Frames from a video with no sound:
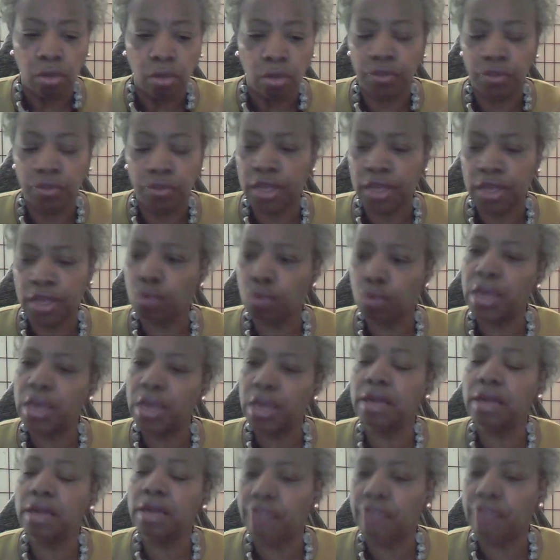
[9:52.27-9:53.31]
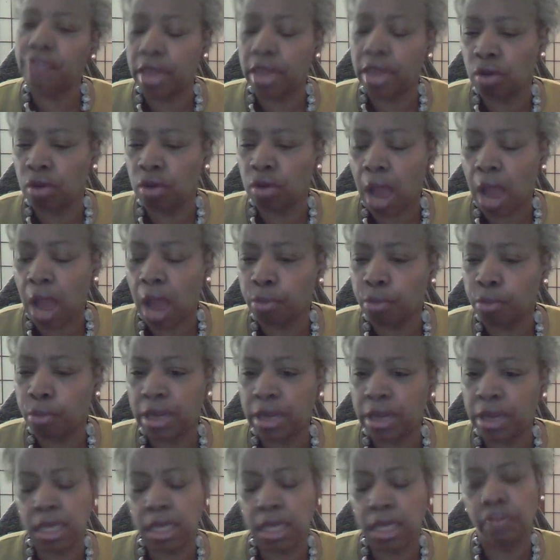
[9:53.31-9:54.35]
the arena that you're
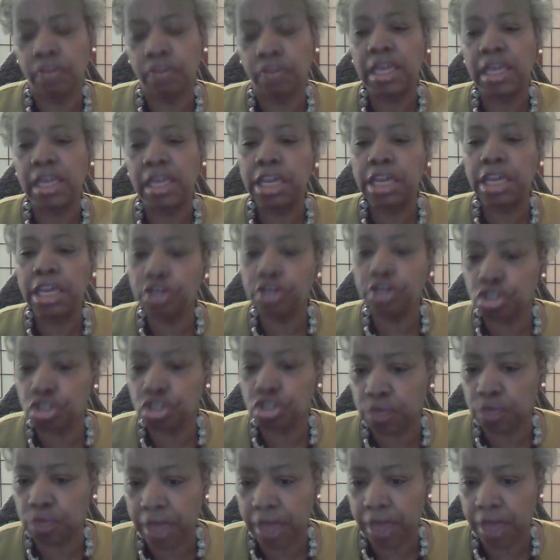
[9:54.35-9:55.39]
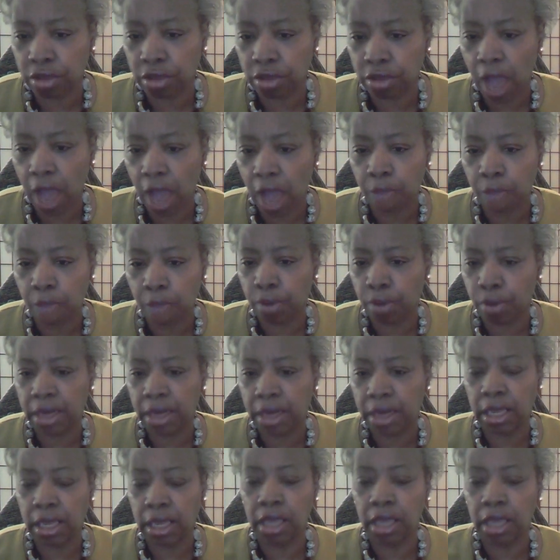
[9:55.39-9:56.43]
operating in, the industry that you're
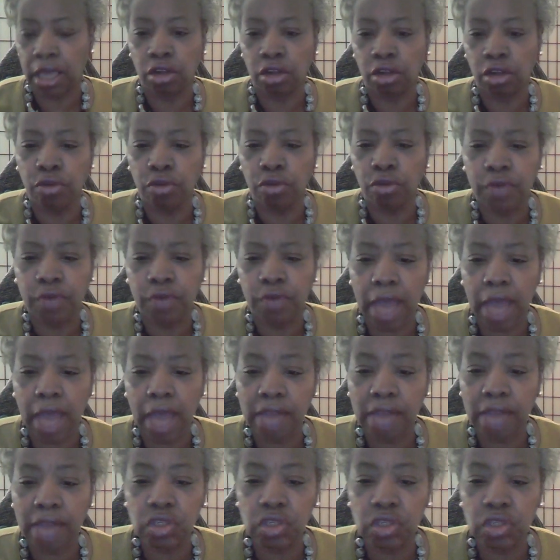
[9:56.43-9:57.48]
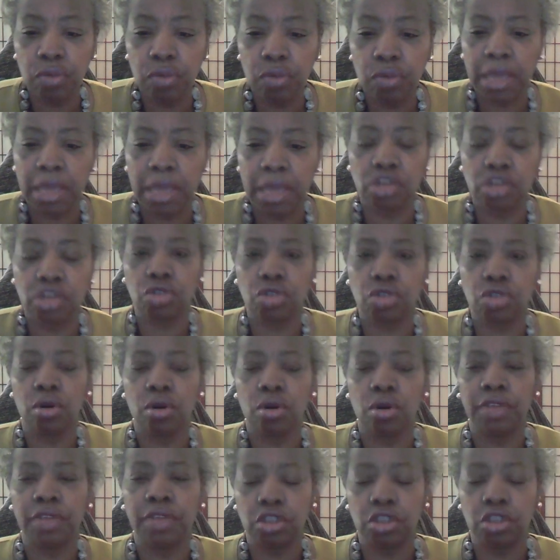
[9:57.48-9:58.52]
operating in. You've got to make sure
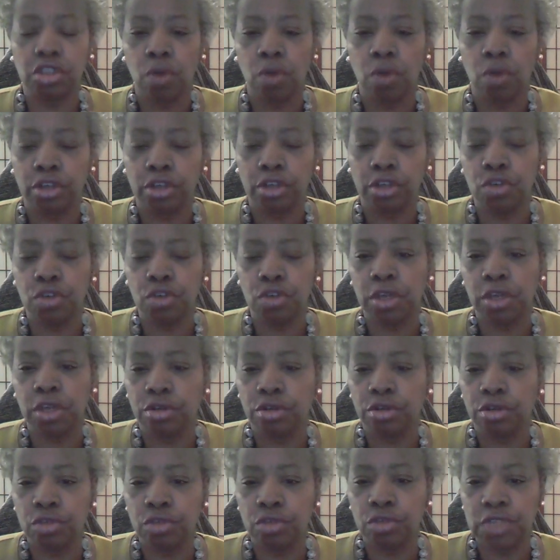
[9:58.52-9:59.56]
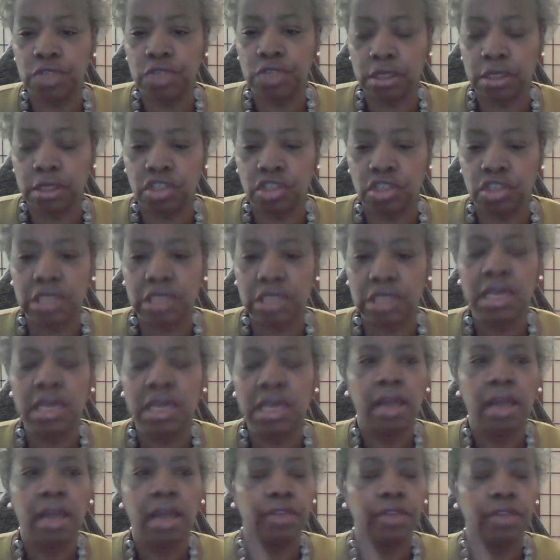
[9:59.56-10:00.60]
that you are doing your due diligence,
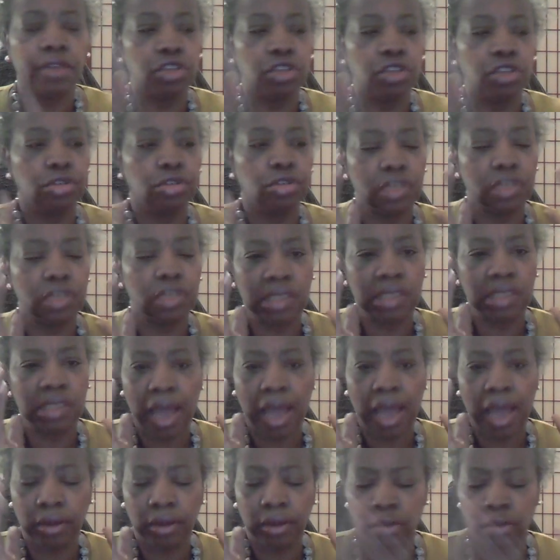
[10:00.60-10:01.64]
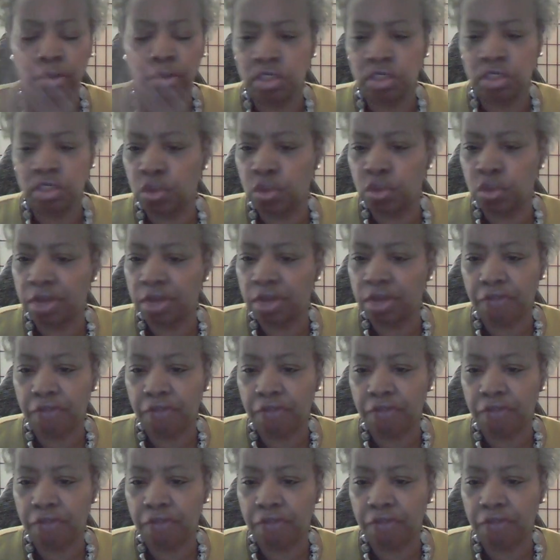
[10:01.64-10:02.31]
that you're just not doing a